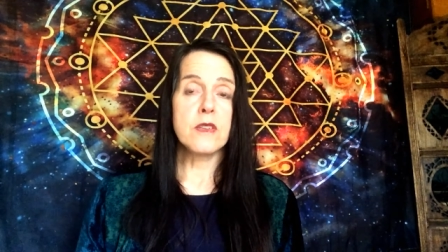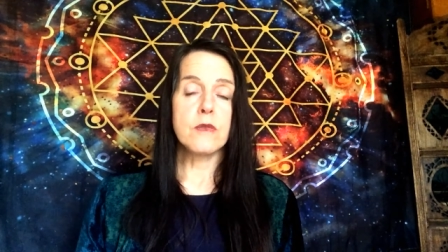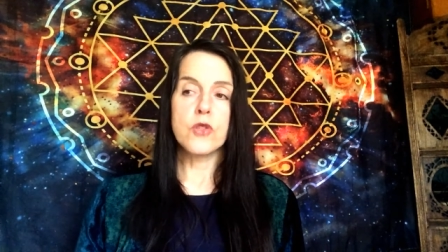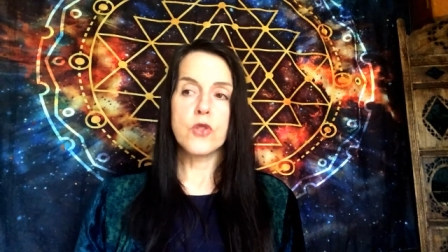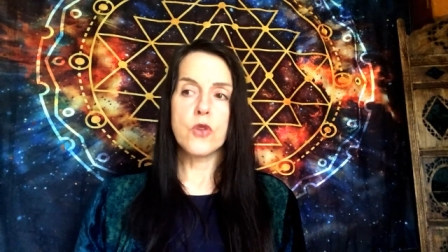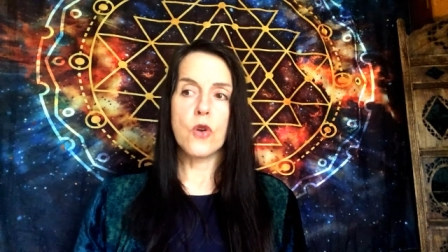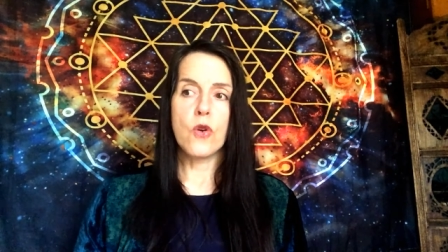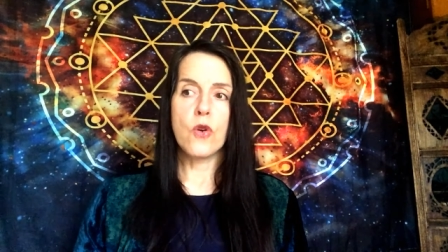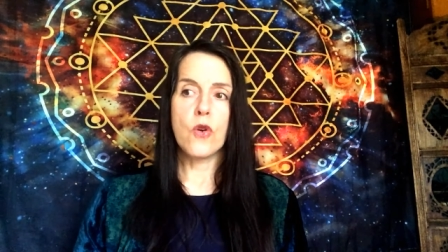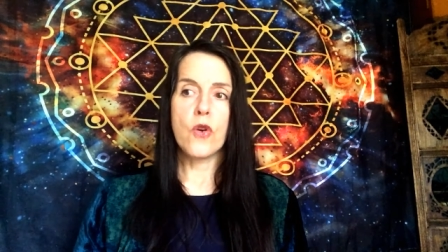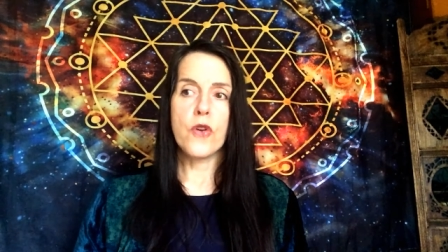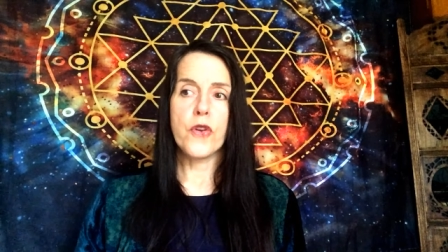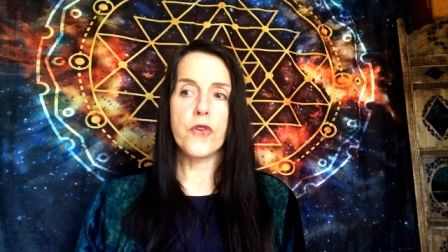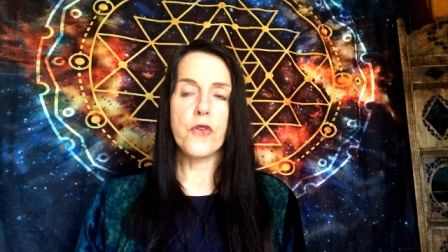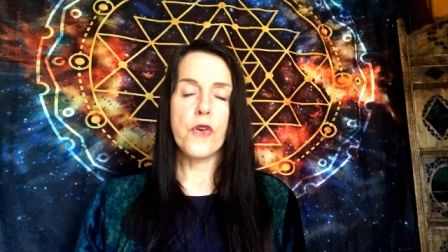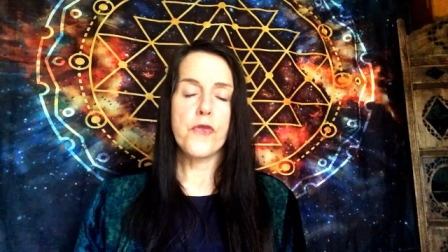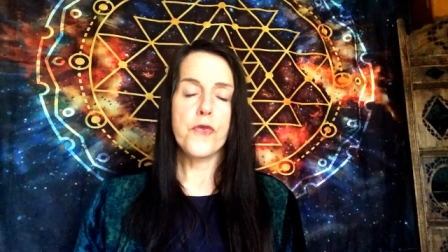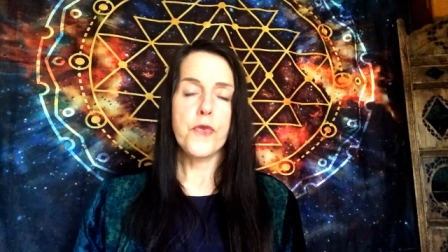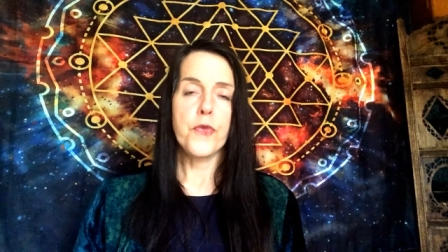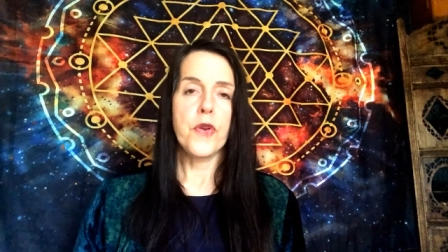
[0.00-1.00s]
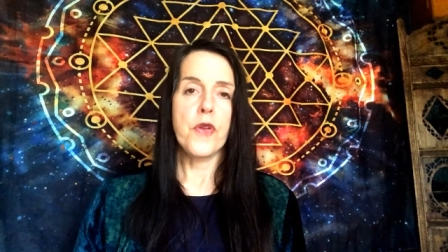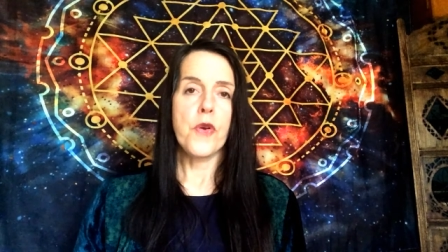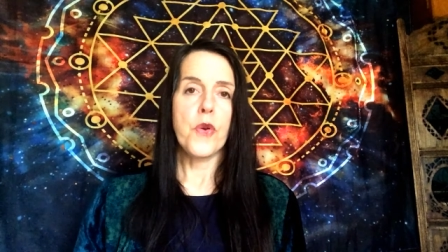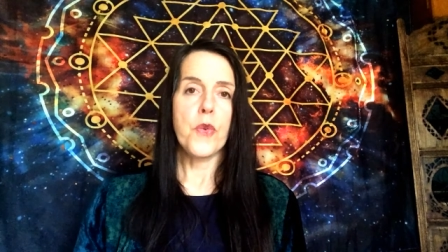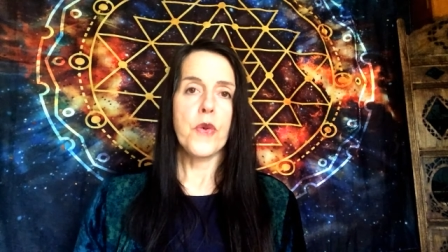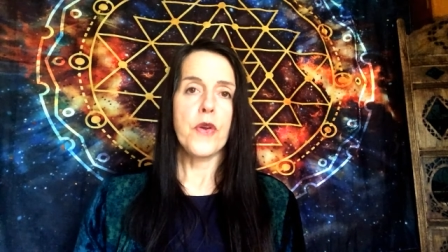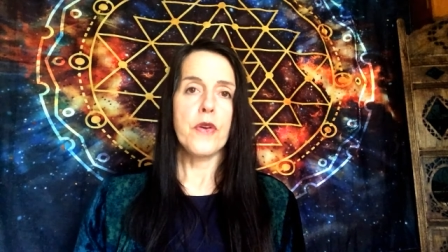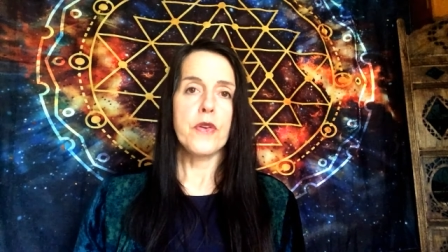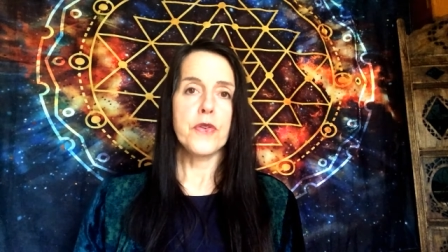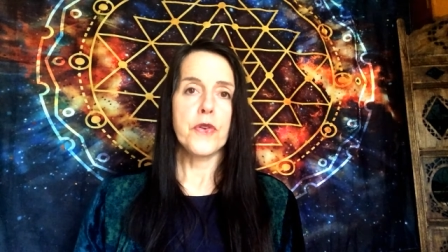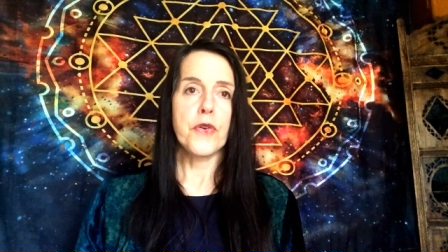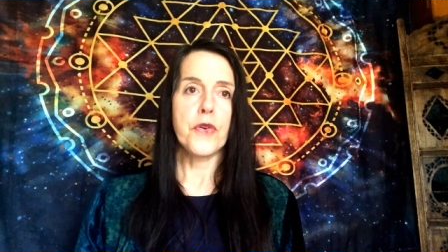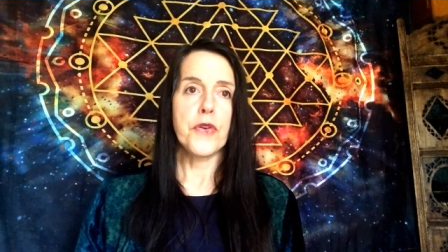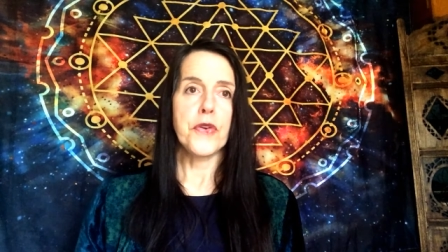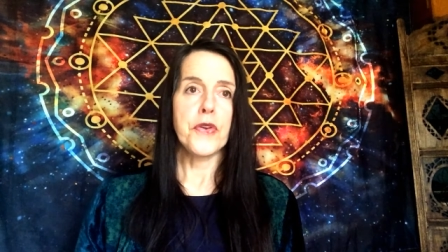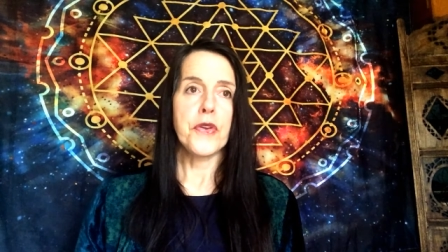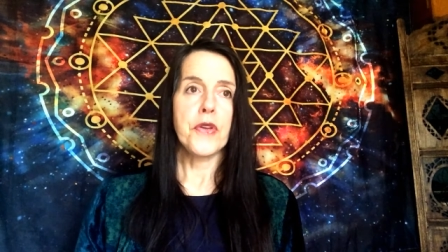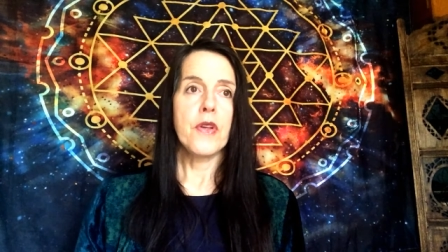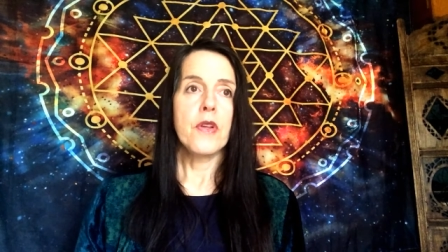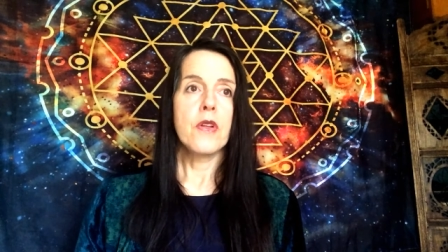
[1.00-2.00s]
It was on and off when I worked on
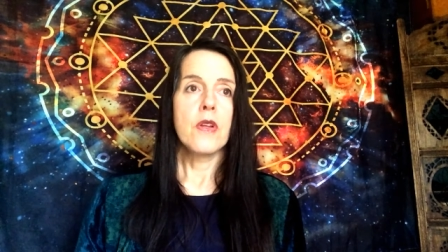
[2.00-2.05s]
it.